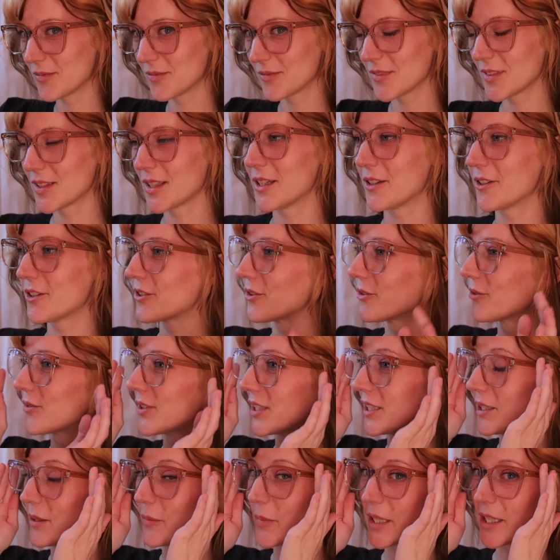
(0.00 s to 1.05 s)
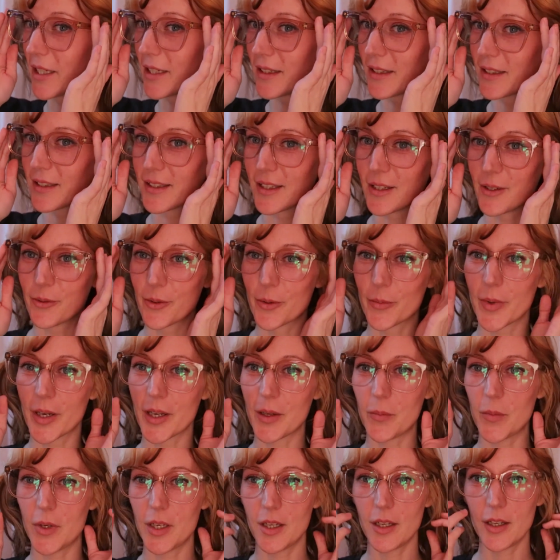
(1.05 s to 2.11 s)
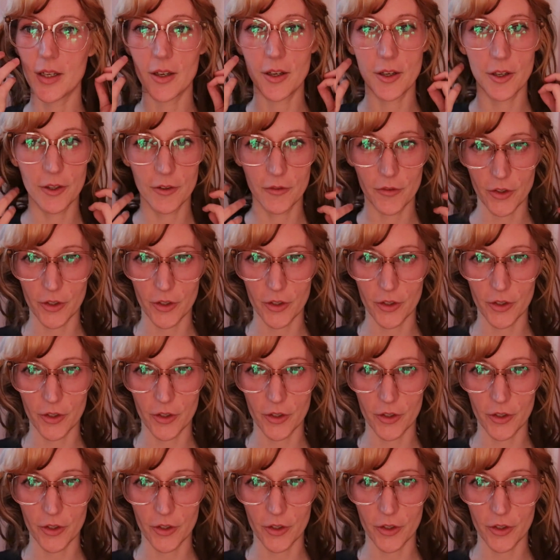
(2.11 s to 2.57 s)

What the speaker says: They're really big. They remind me of